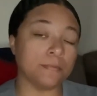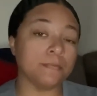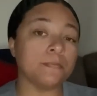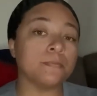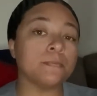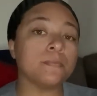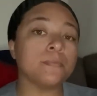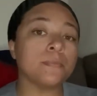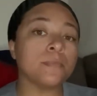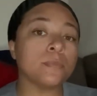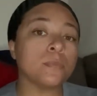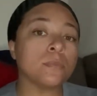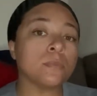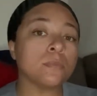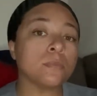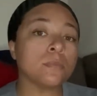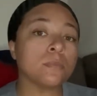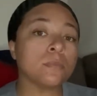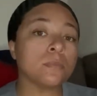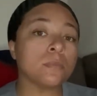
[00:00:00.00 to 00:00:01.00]

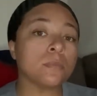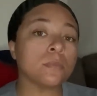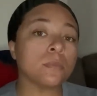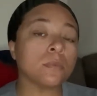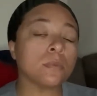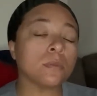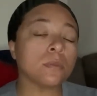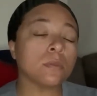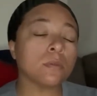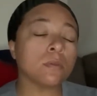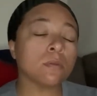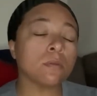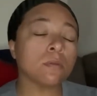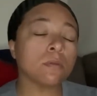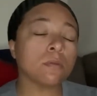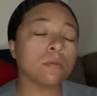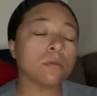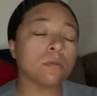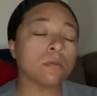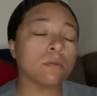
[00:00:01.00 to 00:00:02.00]

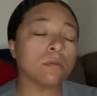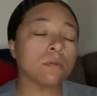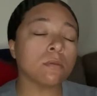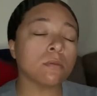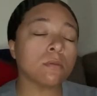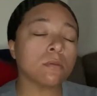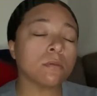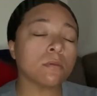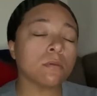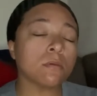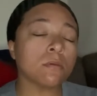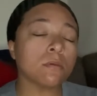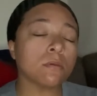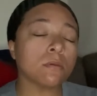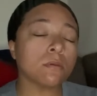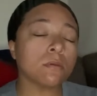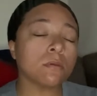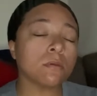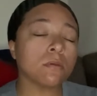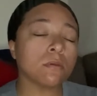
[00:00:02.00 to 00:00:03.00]

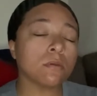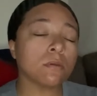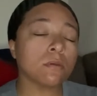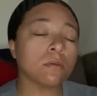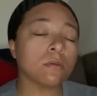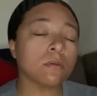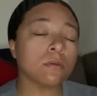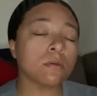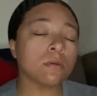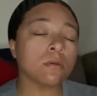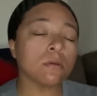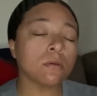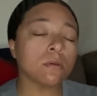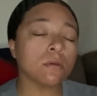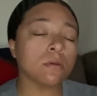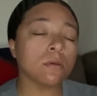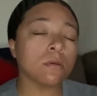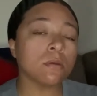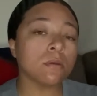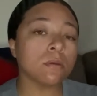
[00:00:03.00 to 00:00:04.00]

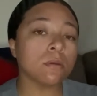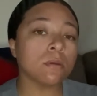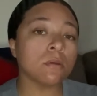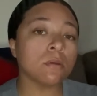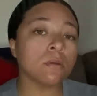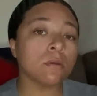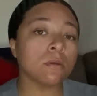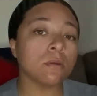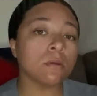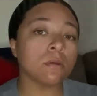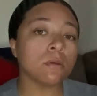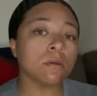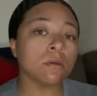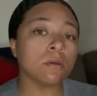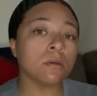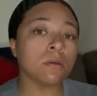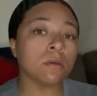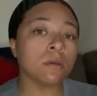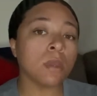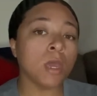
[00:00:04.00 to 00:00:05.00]

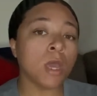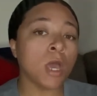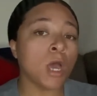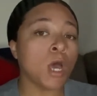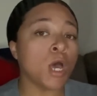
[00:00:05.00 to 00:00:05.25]
Nothing is said.